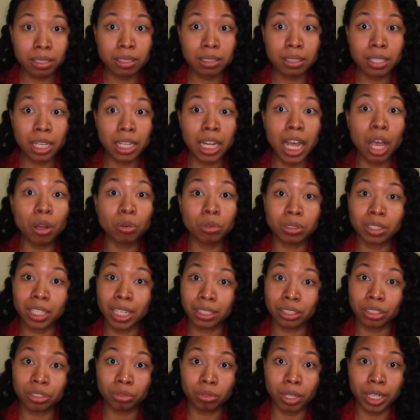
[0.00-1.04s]
that I would like
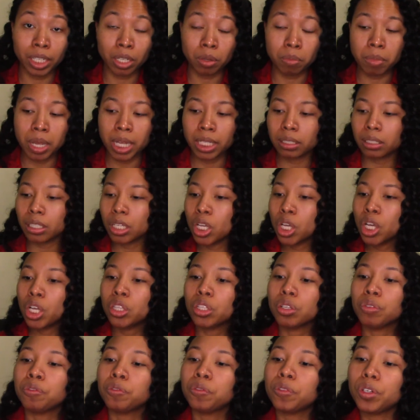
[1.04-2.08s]
to recommend. The
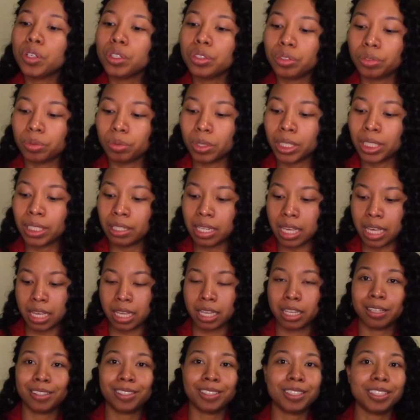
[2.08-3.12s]
first one
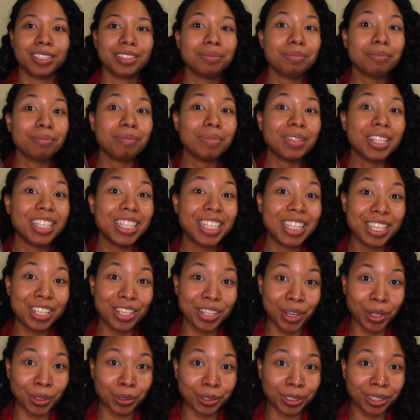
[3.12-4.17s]
is
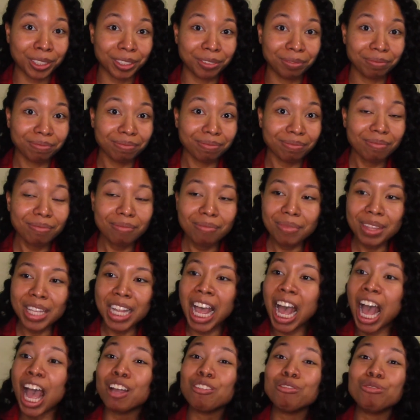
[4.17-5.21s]
Ecos.
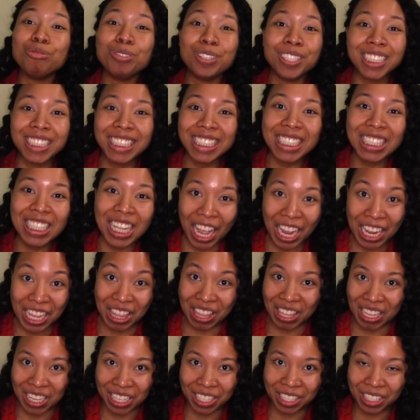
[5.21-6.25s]
I really like
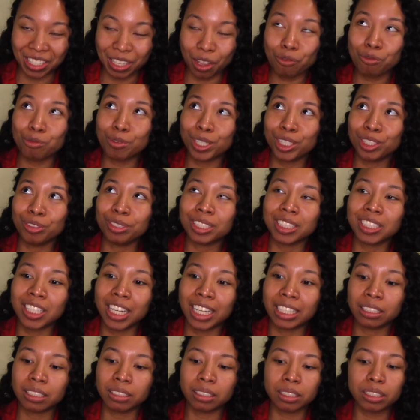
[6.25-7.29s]
this, really, really like
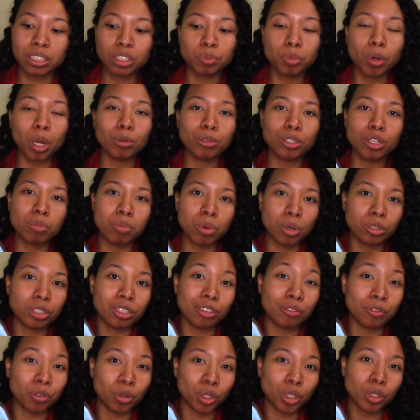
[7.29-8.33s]
this. This is probably the most
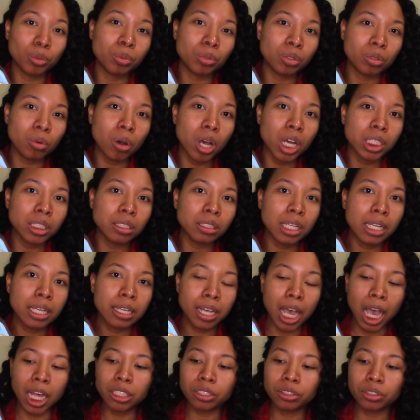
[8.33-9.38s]
affordable one
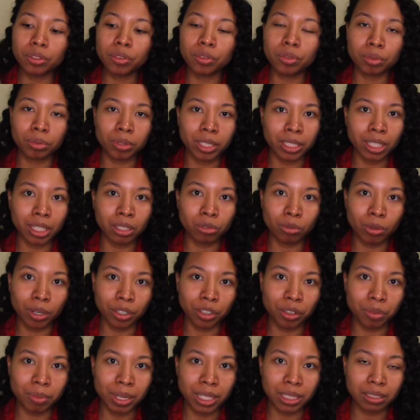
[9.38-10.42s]
out of the three that I
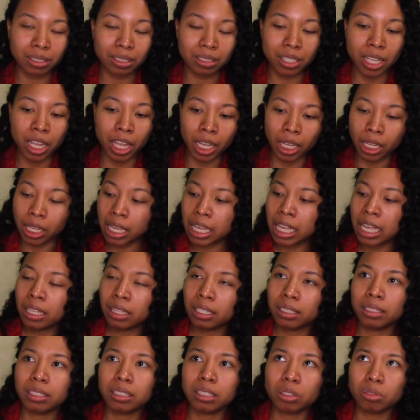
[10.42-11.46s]
recommend today.
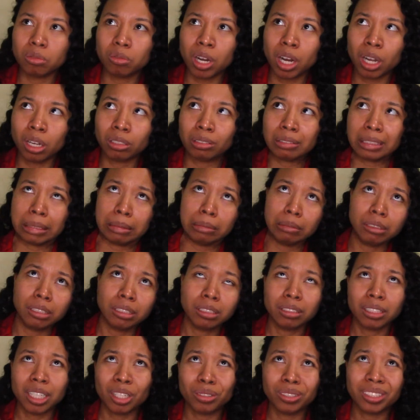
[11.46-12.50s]
This is around,
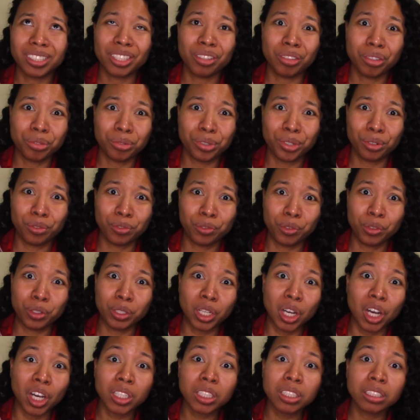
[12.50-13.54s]
I would say three or four
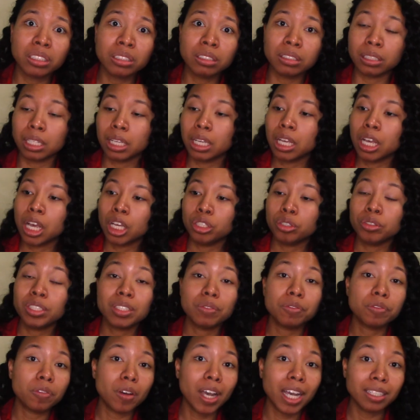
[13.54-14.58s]
dollars. You can
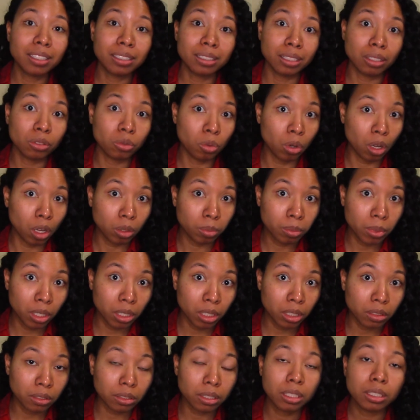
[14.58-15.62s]
find this at
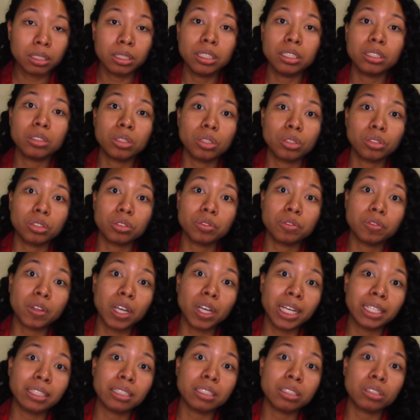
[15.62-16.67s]
Walmart. You can also
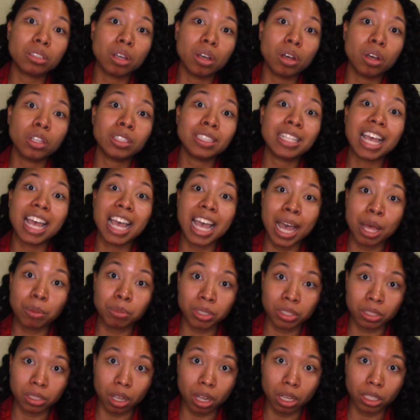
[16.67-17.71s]
find this on
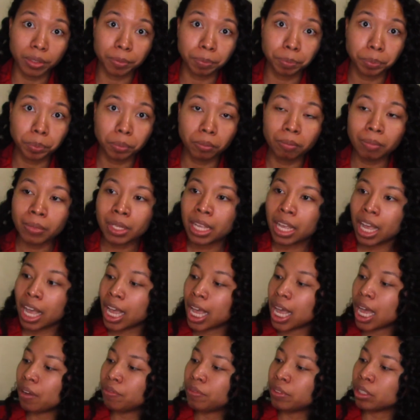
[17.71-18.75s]
Amazon. I
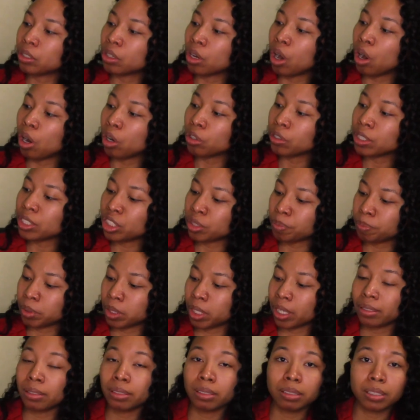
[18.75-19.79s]
have their Orange
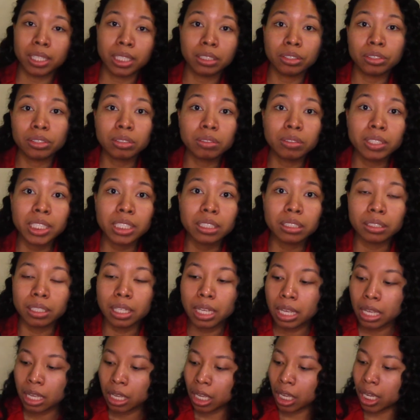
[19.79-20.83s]
Plus scent to it.
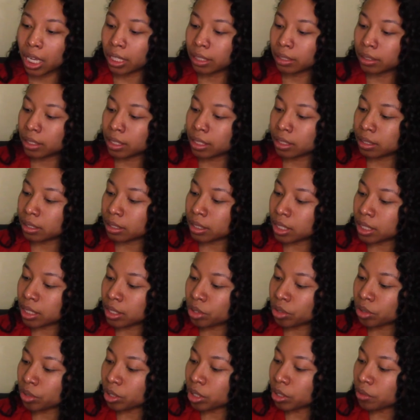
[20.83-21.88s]
Uh, this is
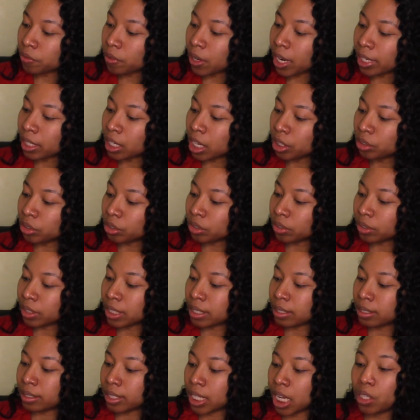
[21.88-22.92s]
certified under the
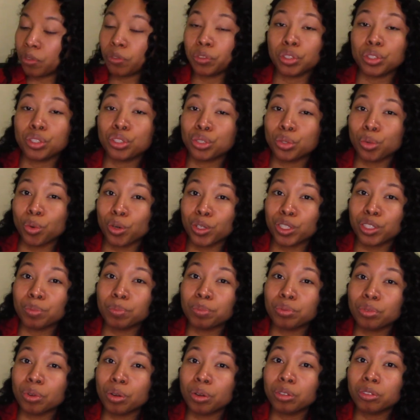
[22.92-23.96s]
Safer Choice
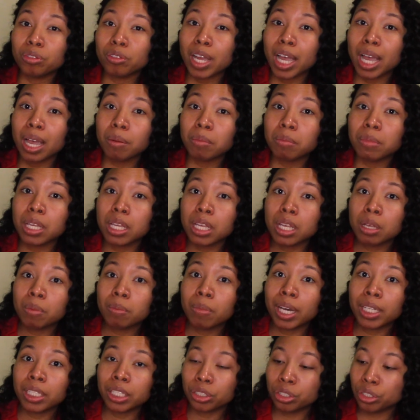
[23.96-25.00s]
Program by
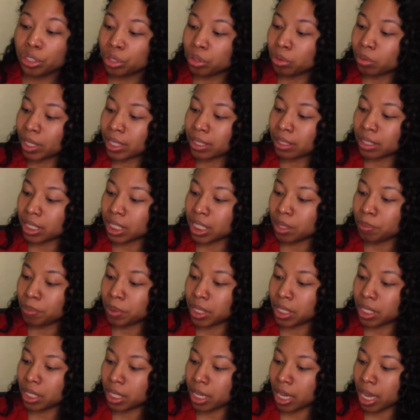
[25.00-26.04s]
the U S E
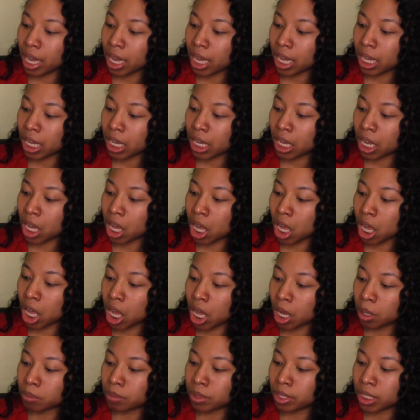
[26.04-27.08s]
P A
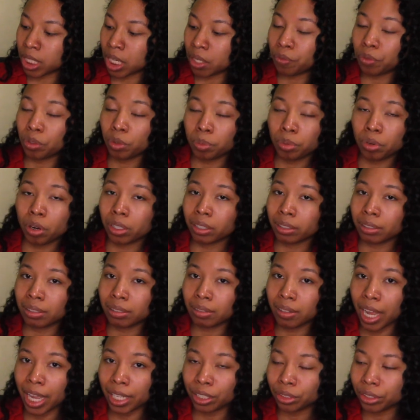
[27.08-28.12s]
um, Safer Product
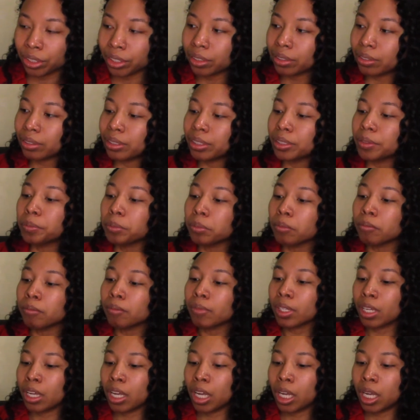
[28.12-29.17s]
Standards.
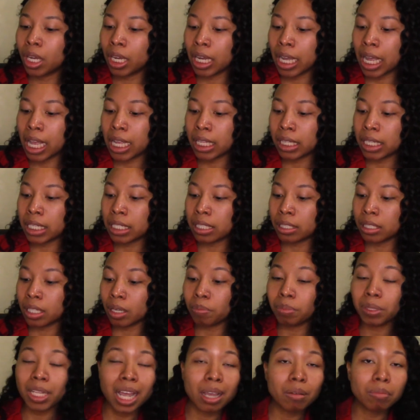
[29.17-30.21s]
Uh, and it's a
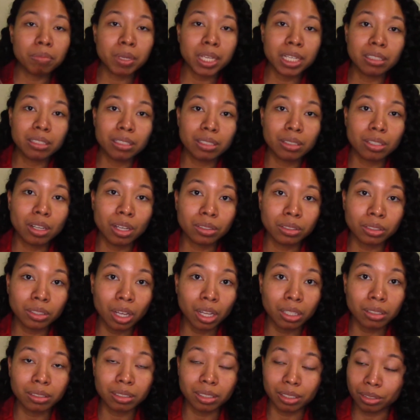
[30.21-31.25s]
plant-based and
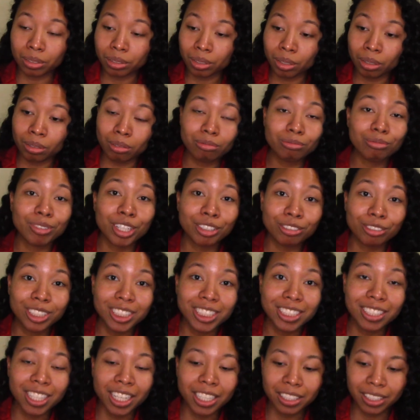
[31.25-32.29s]
non-toxic, so I really
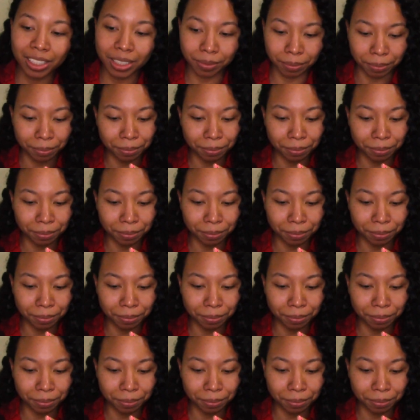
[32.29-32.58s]
like it.